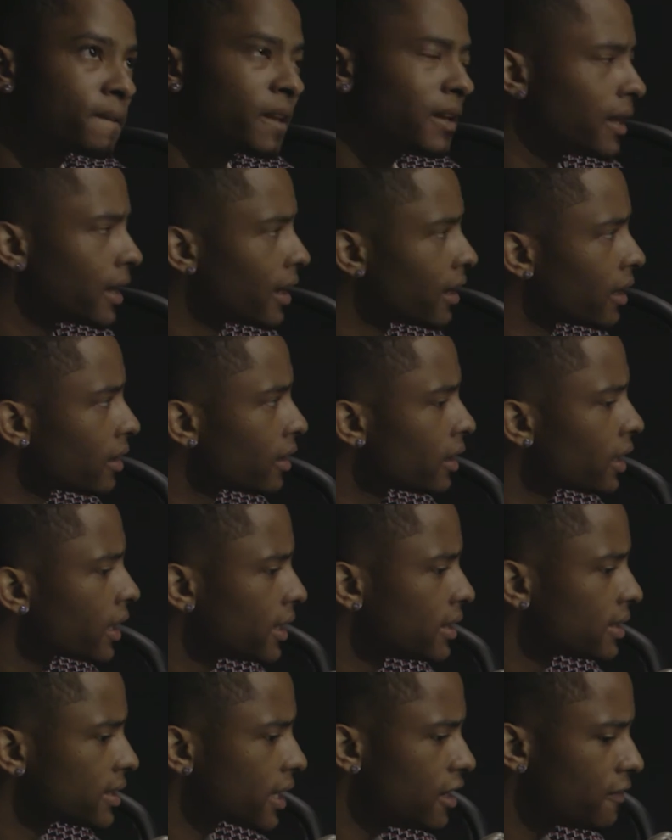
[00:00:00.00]
Yeah,
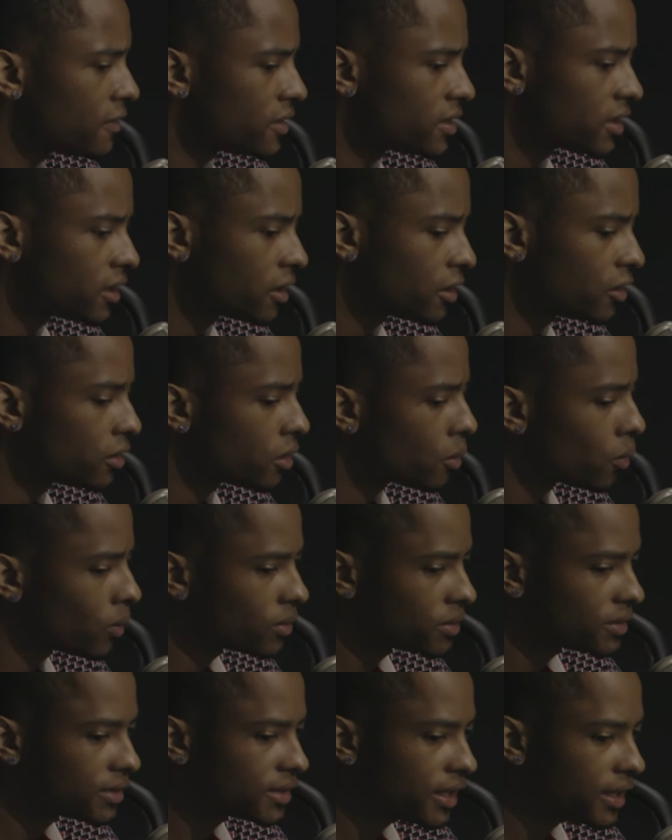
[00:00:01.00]
because even still,
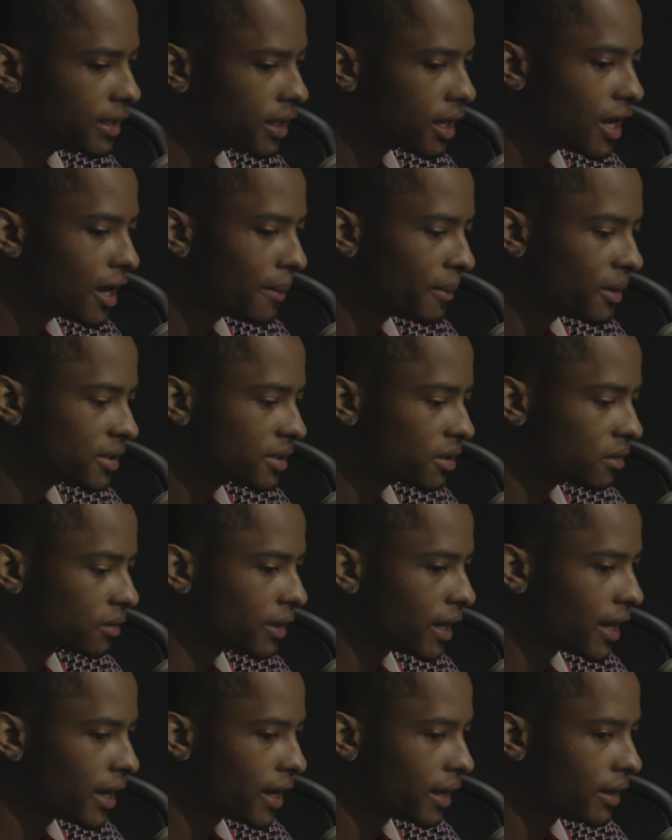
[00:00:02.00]
seeing the comments
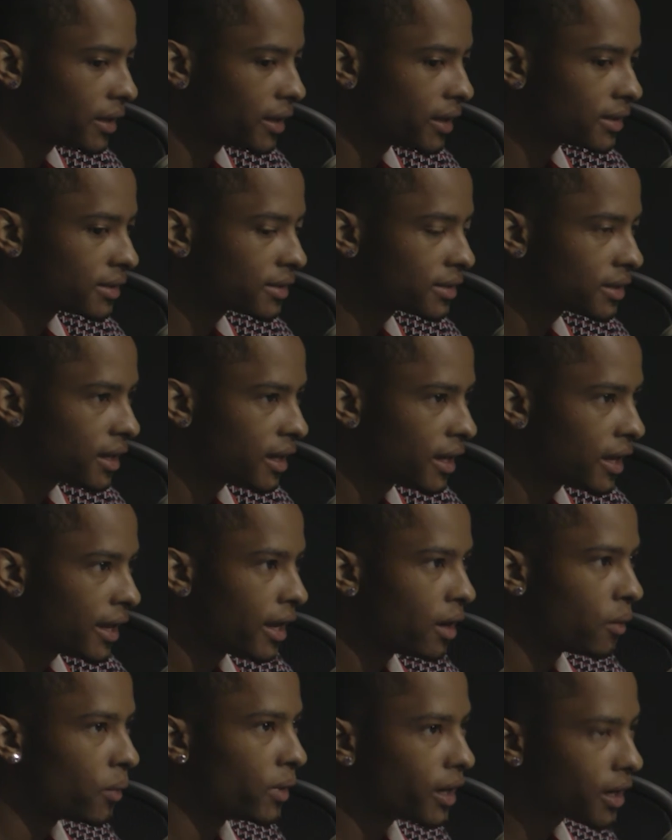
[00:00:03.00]
online is,
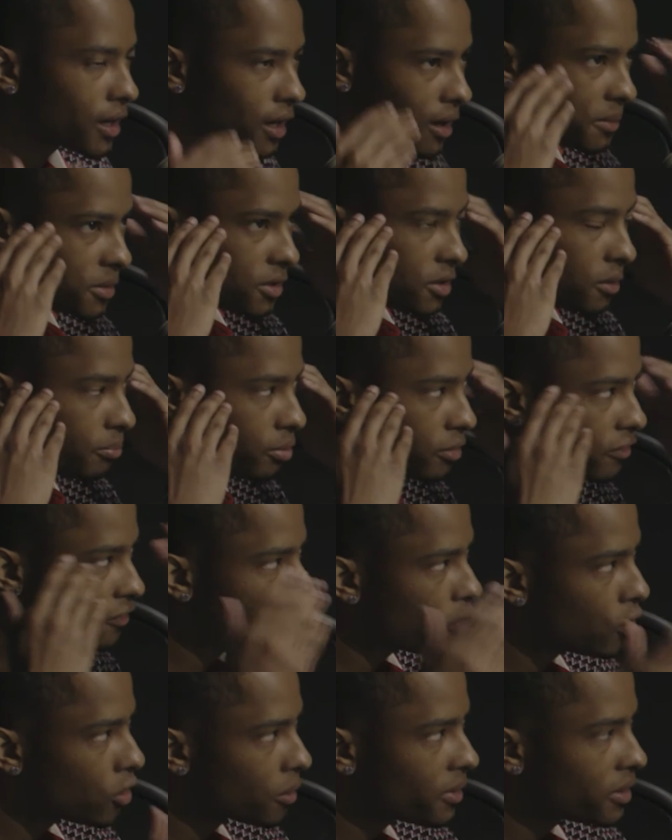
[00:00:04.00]
when it comes to
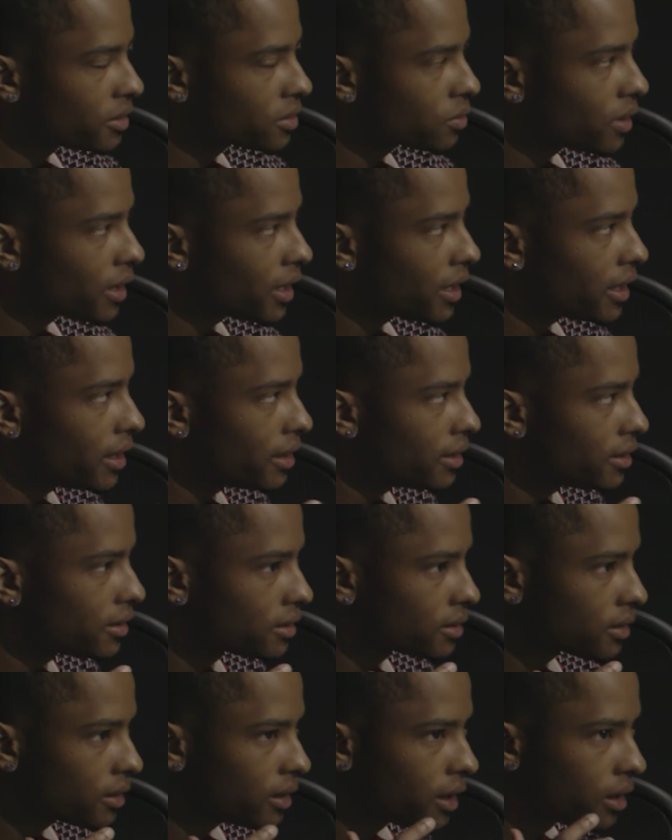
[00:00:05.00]

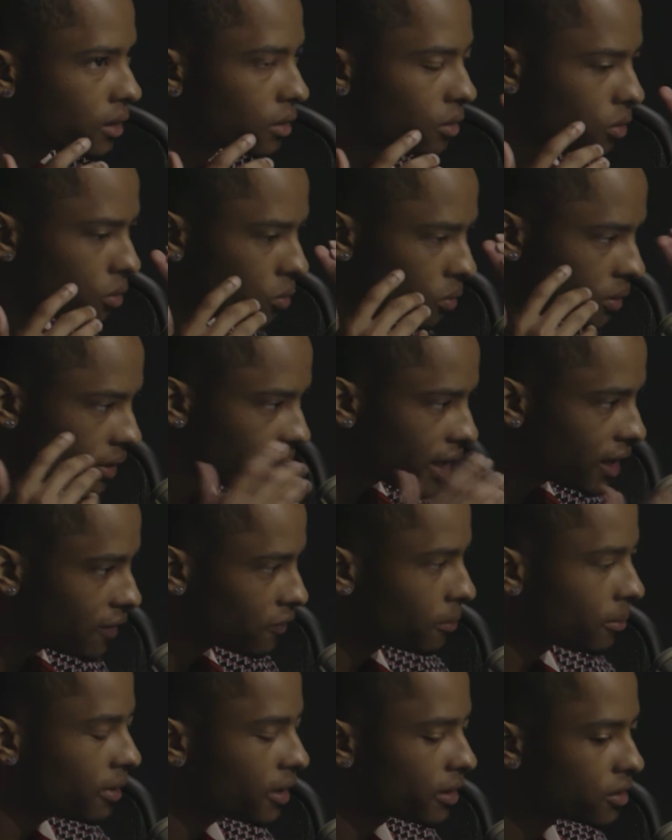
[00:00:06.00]
performance-wise and who gave
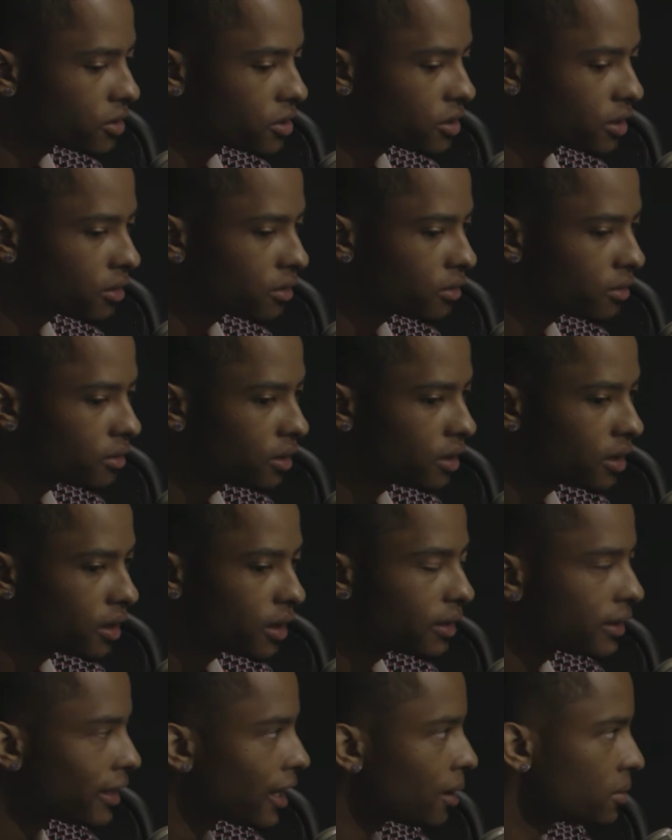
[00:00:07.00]
a better show,
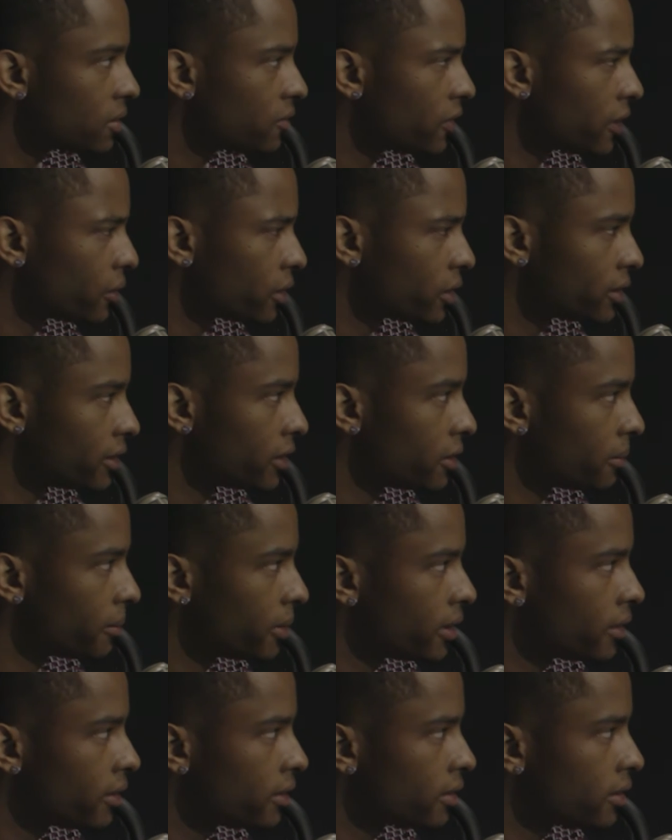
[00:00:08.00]
that was very clear to me.